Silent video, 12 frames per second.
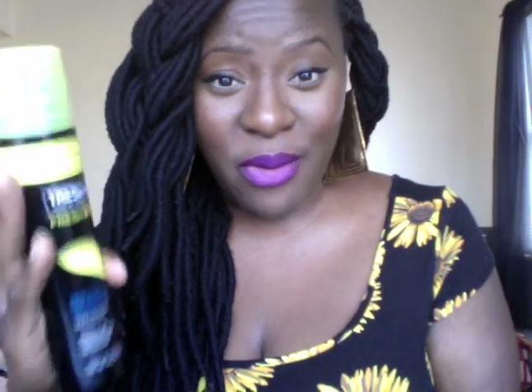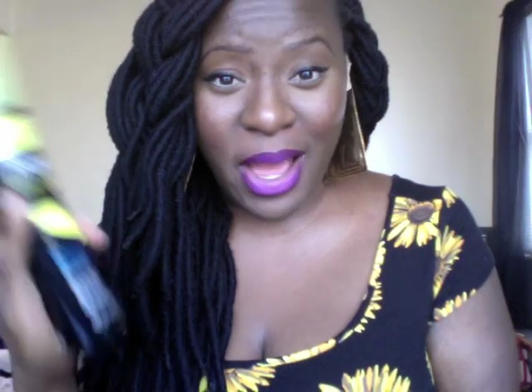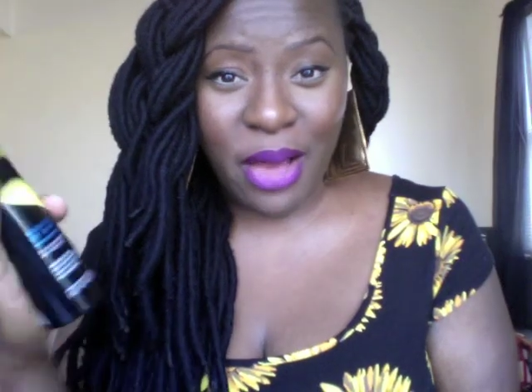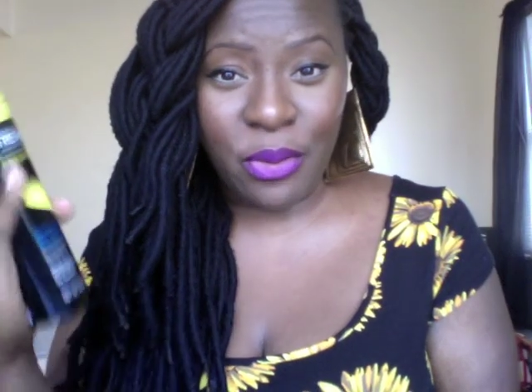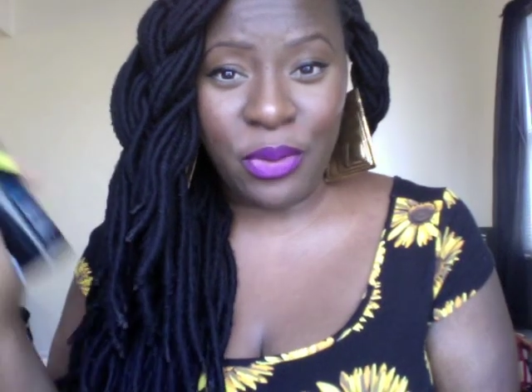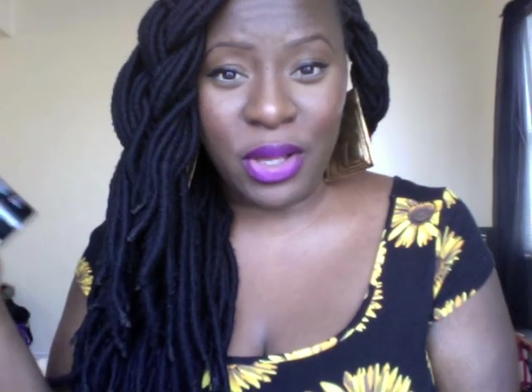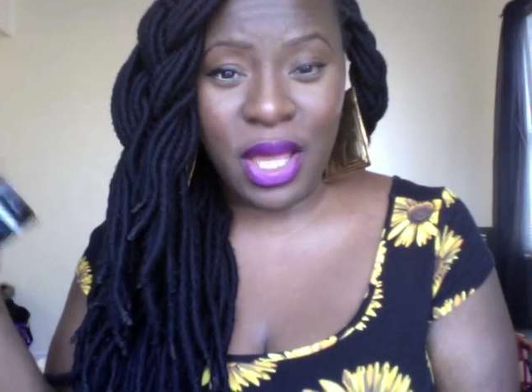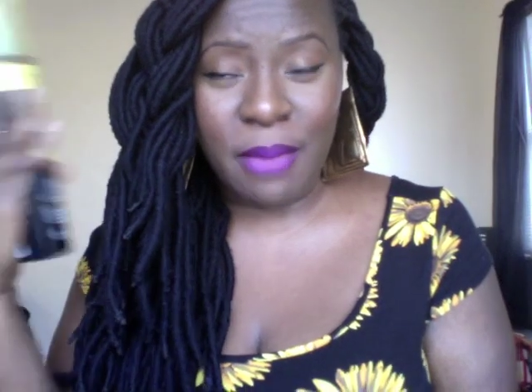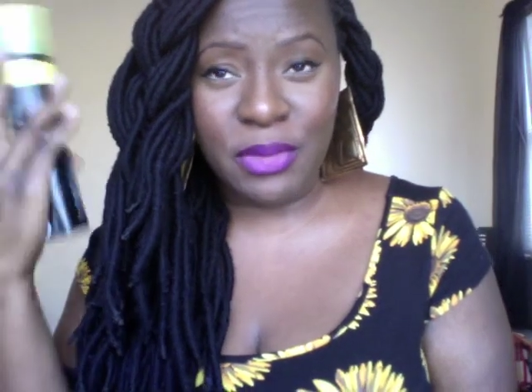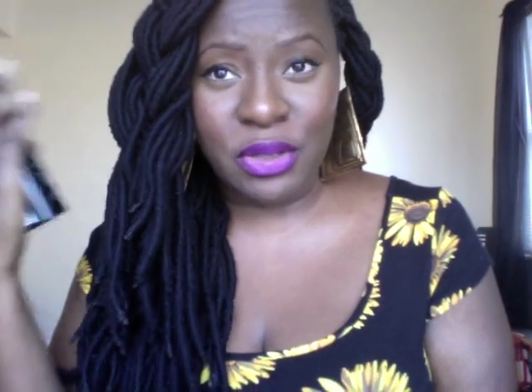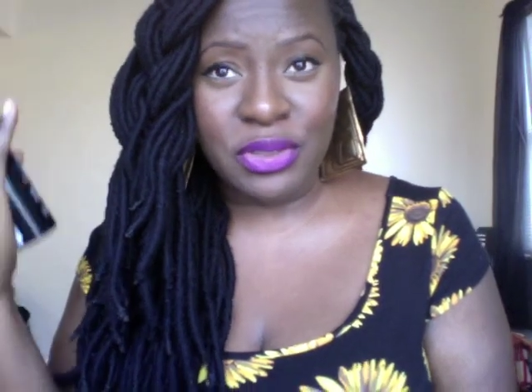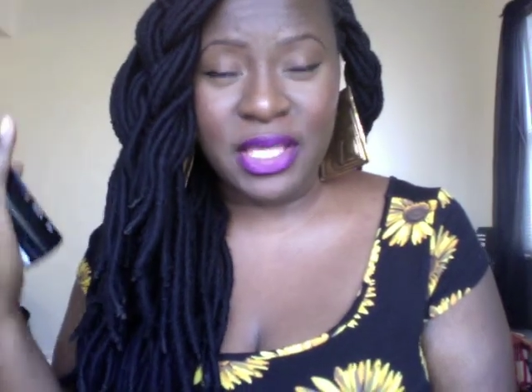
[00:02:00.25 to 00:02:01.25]
out,
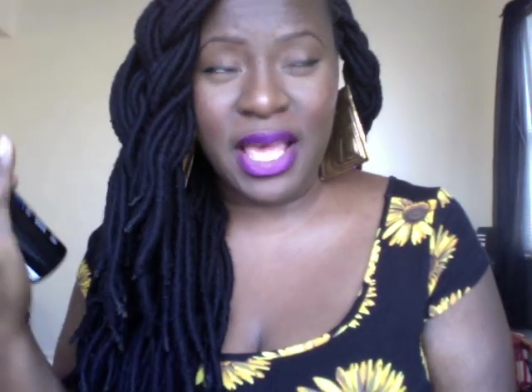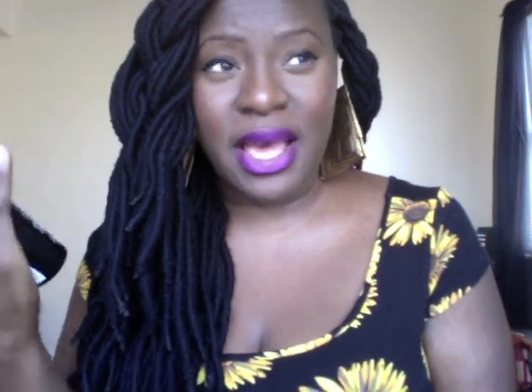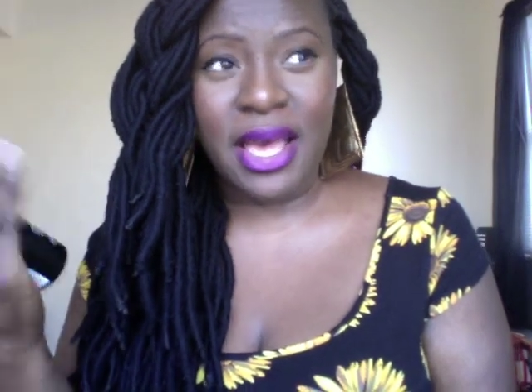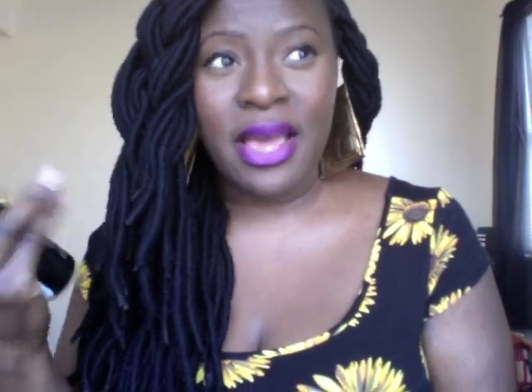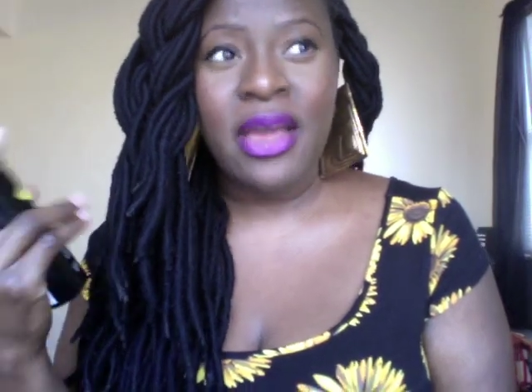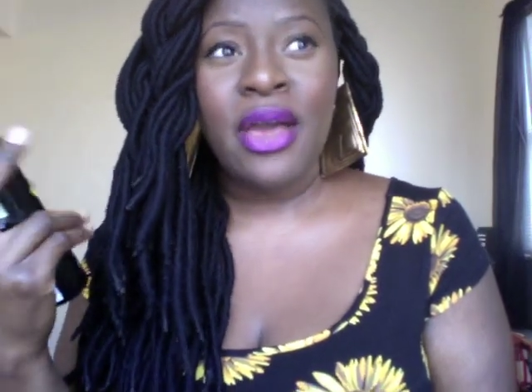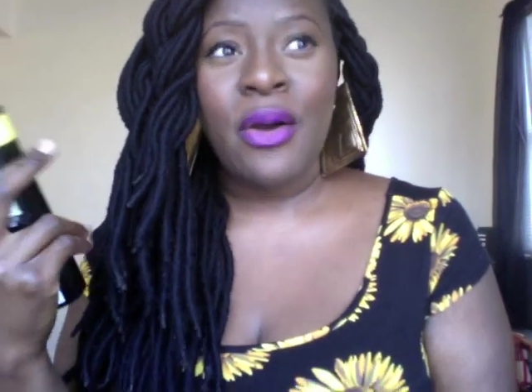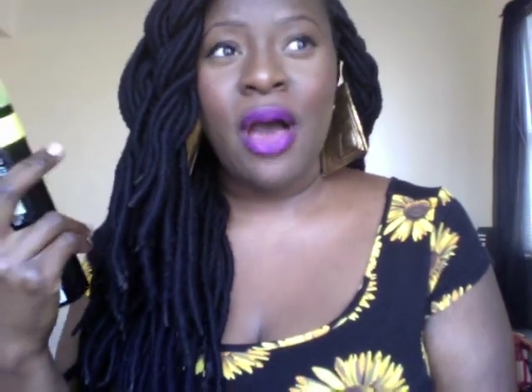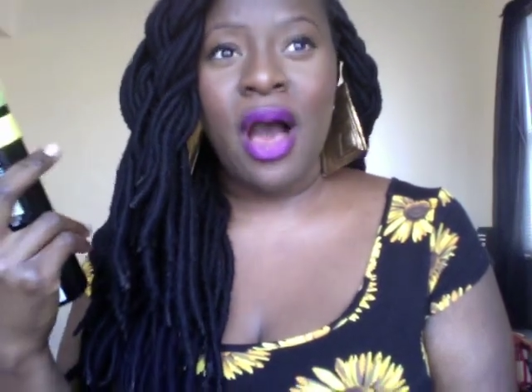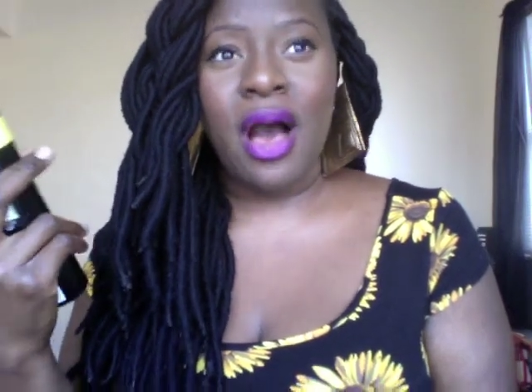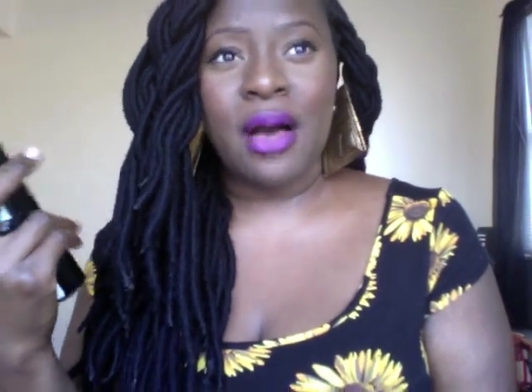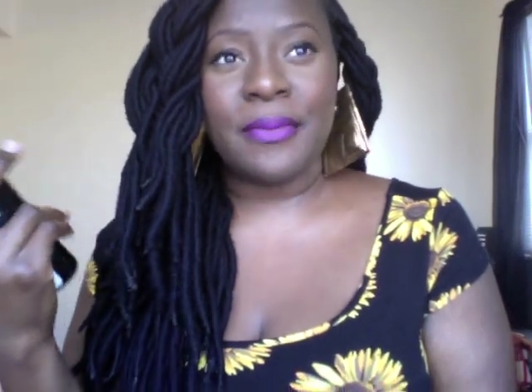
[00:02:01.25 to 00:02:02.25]
loose hair.
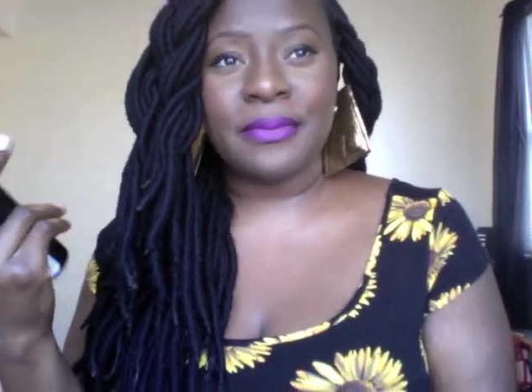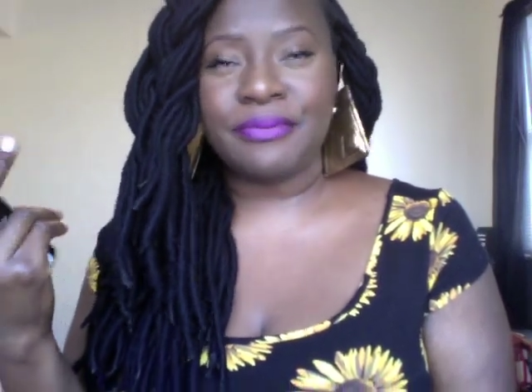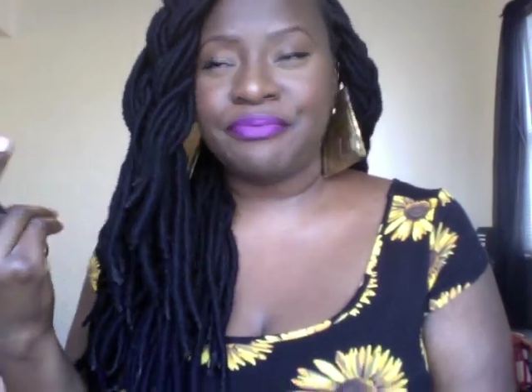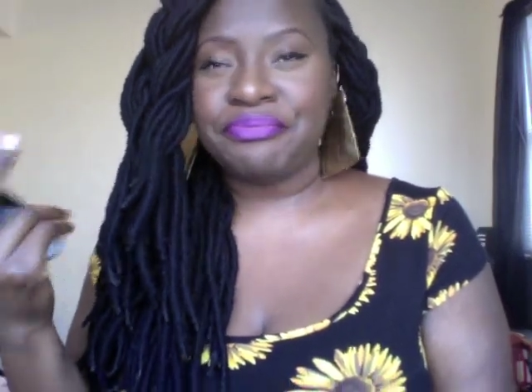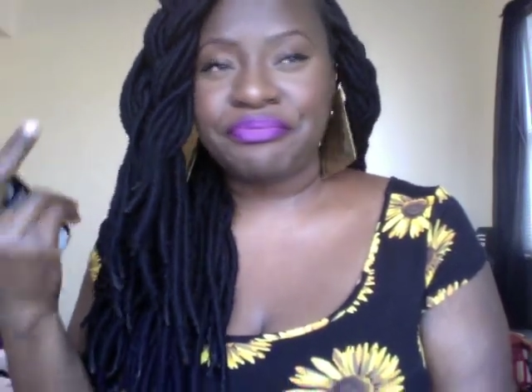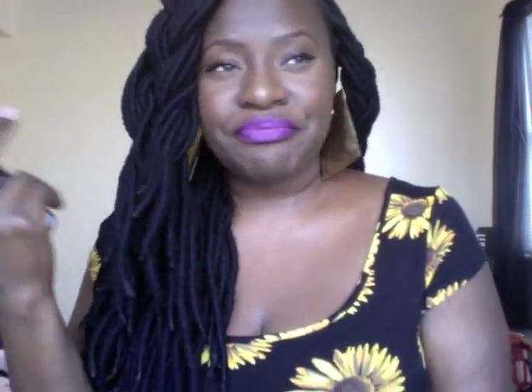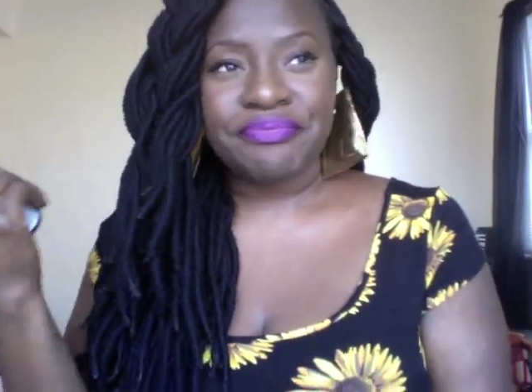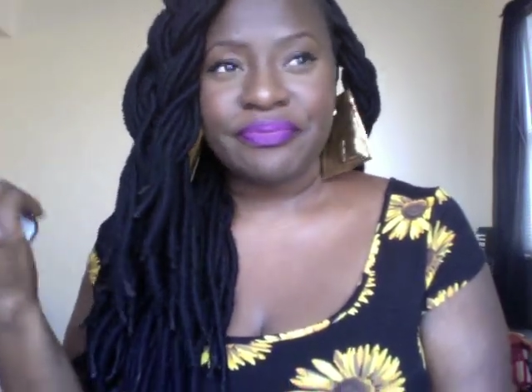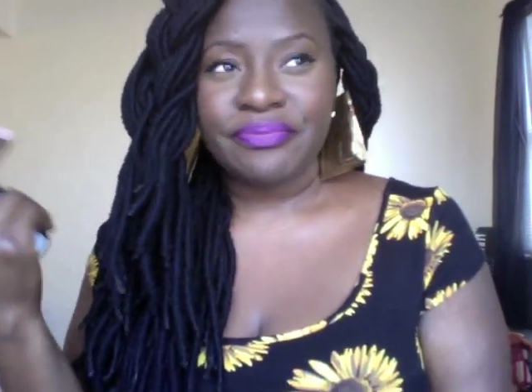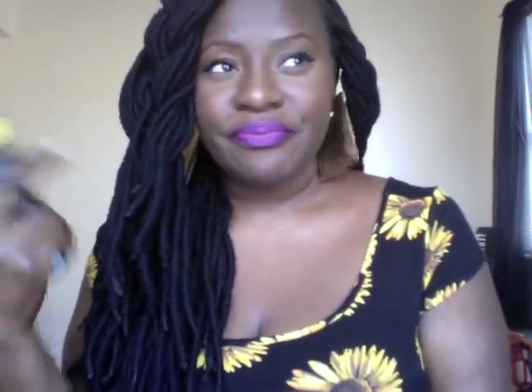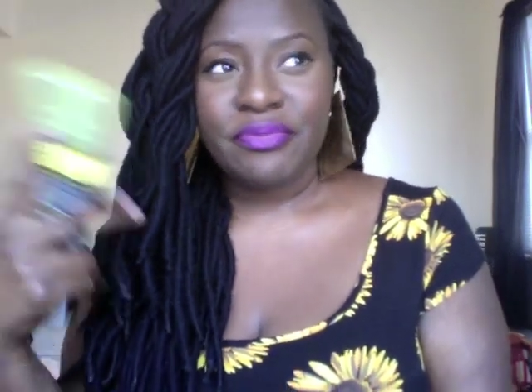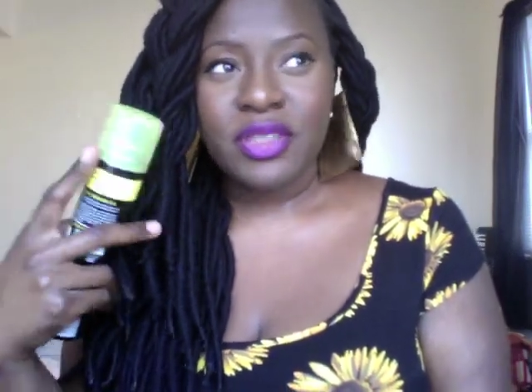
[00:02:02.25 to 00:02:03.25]

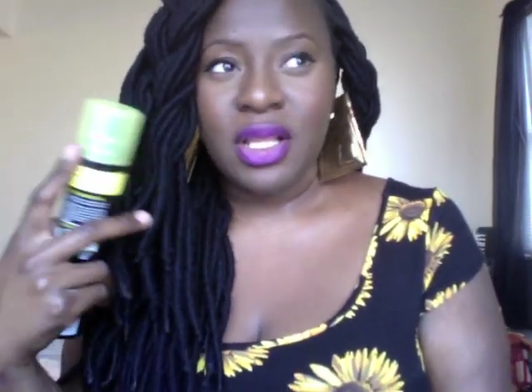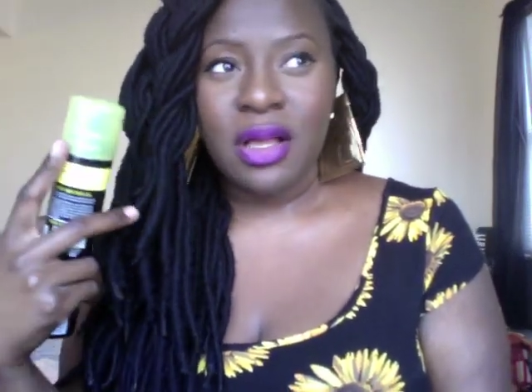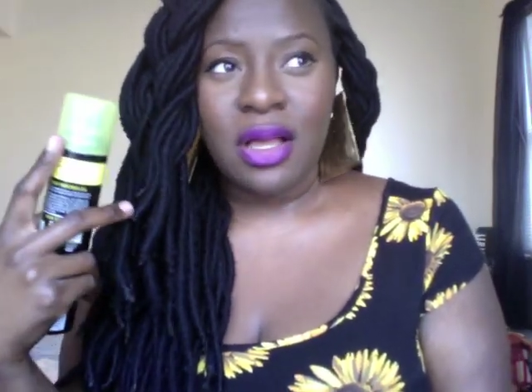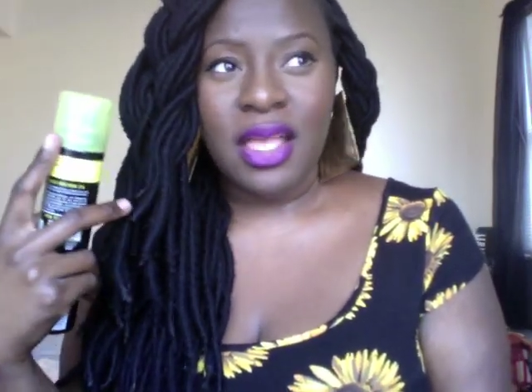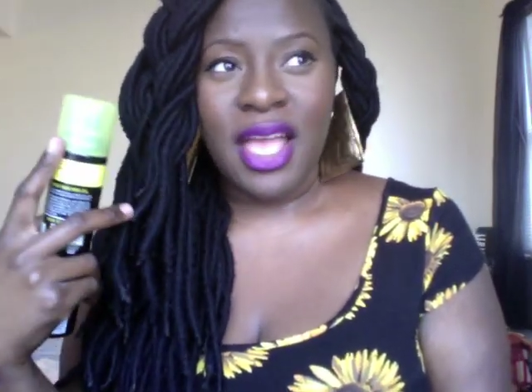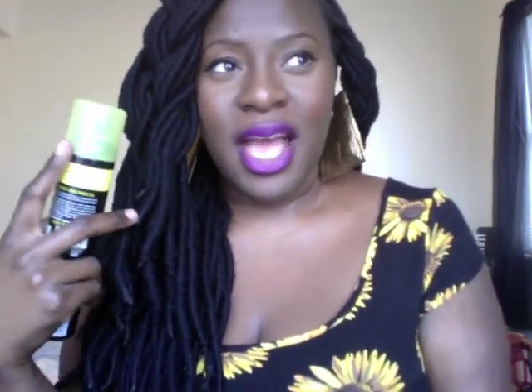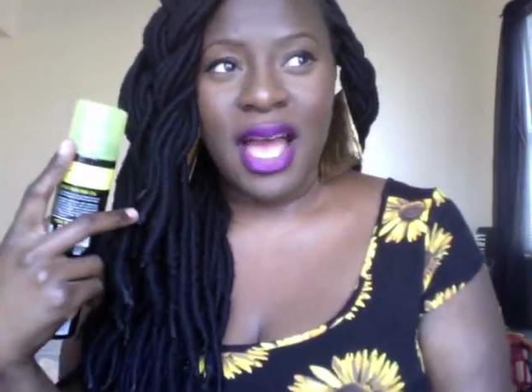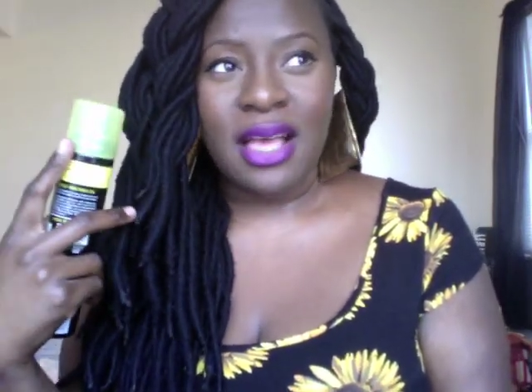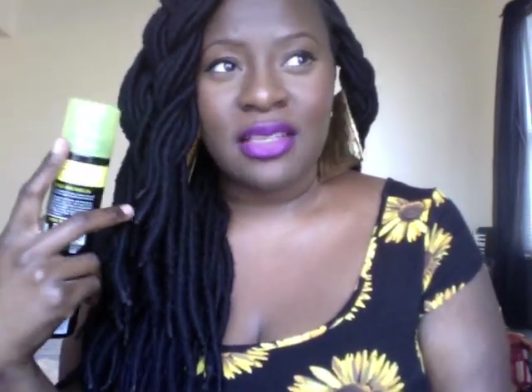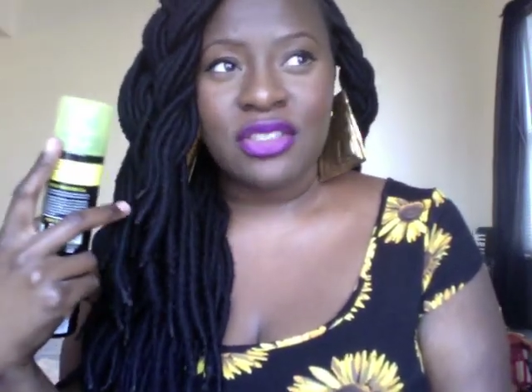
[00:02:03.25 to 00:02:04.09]
Yeah,